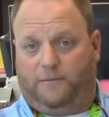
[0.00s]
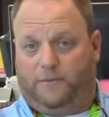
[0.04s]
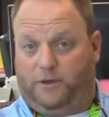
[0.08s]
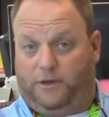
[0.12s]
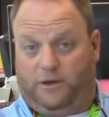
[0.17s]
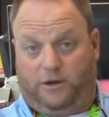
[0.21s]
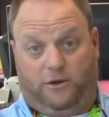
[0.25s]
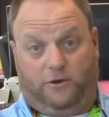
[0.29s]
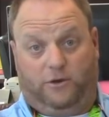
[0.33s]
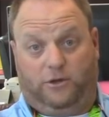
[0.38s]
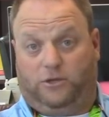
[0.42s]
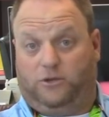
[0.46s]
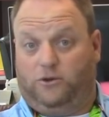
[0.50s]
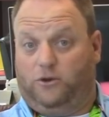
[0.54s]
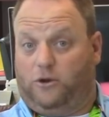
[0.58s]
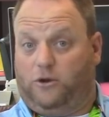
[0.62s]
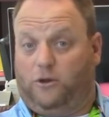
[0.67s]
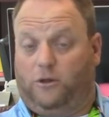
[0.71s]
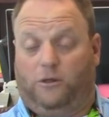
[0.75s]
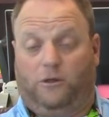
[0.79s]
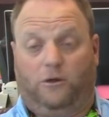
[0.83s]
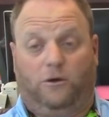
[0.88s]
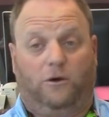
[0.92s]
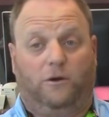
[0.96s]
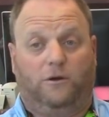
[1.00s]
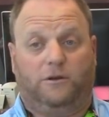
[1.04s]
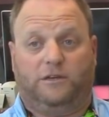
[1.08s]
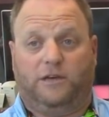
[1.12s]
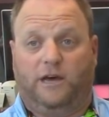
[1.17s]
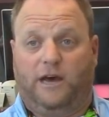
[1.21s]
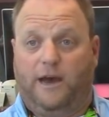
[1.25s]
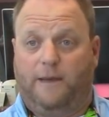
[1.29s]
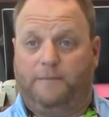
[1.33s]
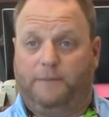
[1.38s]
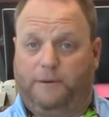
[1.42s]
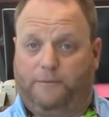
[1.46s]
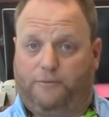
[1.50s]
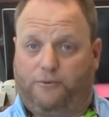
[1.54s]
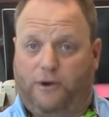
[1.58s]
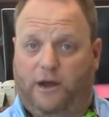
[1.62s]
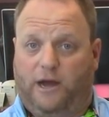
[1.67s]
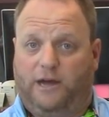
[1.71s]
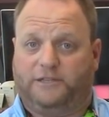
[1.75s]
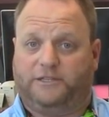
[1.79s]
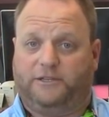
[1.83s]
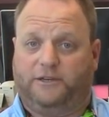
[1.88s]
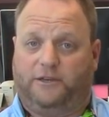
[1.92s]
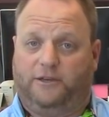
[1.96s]
You know, it took a long time to
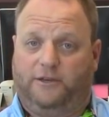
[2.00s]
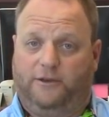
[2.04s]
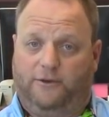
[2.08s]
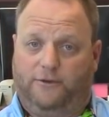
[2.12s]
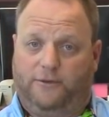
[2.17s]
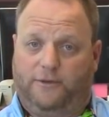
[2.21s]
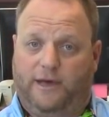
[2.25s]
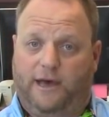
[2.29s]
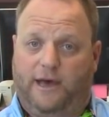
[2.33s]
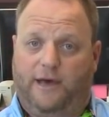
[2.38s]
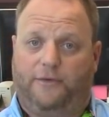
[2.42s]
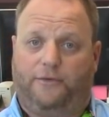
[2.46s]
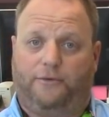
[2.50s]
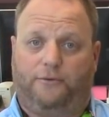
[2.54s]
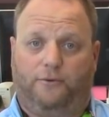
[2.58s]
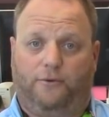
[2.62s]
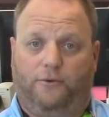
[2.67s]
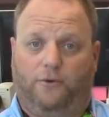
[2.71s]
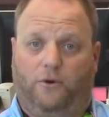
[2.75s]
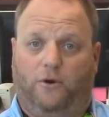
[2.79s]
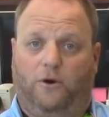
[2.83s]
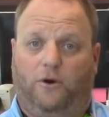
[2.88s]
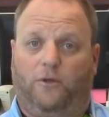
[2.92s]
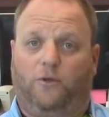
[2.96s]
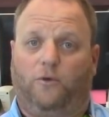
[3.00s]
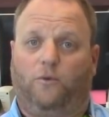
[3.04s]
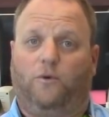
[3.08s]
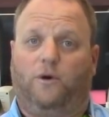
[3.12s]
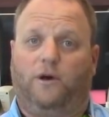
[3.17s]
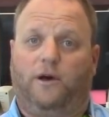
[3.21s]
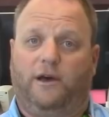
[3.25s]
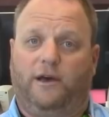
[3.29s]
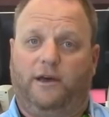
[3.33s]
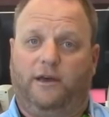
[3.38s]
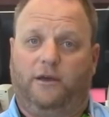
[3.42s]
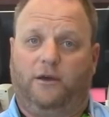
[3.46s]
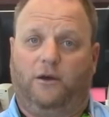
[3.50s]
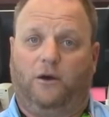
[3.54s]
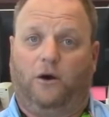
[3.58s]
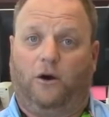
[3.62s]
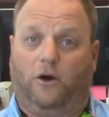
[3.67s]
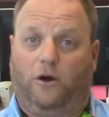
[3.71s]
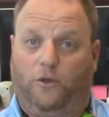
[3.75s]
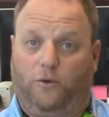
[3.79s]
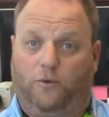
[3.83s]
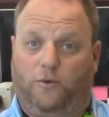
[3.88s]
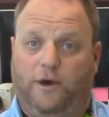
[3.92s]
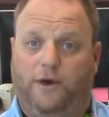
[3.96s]
prosecute that through all the
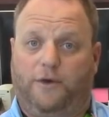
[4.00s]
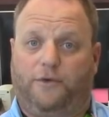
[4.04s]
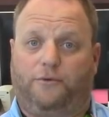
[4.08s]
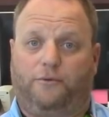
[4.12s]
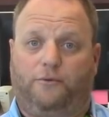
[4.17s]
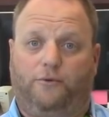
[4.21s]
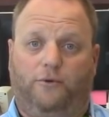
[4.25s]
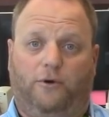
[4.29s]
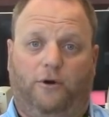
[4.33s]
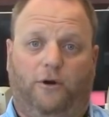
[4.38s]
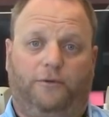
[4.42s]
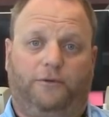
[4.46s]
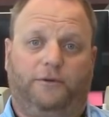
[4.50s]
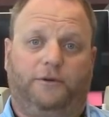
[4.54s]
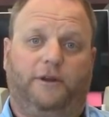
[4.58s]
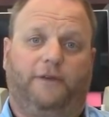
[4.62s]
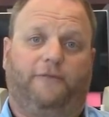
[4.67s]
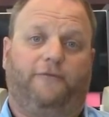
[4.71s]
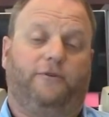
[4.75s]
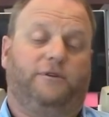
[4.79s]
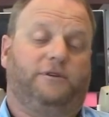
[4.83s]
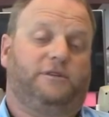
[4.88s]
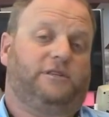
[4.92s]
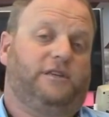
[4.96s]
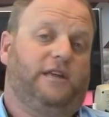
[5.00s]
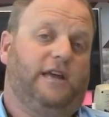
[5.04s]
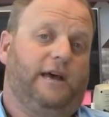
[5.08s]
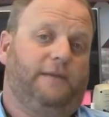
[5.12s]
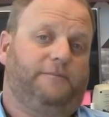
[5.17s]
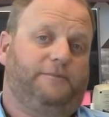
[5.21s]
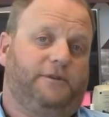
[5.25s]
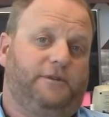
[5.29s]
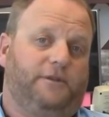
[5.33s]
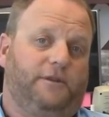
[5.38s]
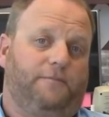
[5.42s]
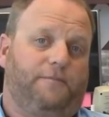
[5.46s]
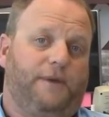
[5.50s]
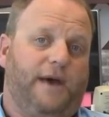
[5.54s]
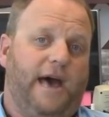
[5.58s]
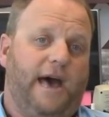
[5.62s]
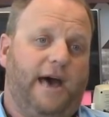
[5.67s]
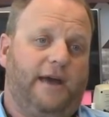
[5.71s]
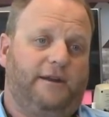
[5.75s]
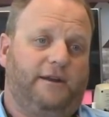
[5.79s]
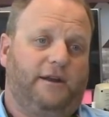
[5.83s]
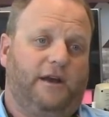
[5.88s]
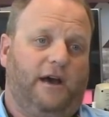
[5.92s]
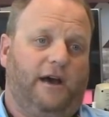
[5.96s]
way through all the different steps in the
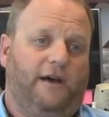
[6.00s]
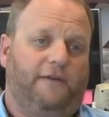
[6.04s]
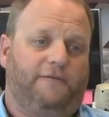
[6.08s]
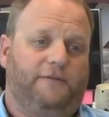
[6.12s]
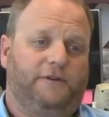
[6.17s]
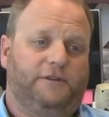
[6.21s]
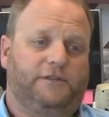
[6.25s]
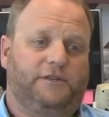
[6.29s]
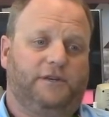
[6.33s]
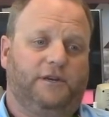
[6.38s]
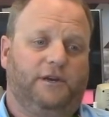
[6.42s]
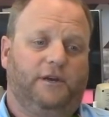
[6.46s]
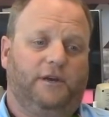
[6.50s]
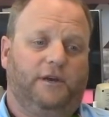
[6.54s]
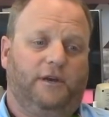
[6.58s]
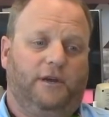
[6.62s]
patent office.